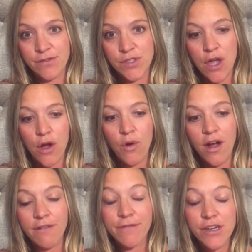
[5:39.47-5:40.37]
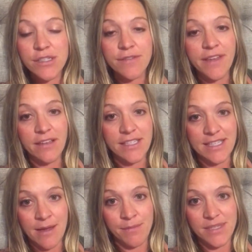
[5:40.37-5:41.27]
So our first failed
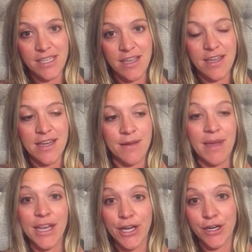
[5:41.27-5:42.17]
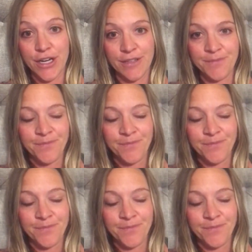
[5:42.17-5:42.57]
attempt had occurred.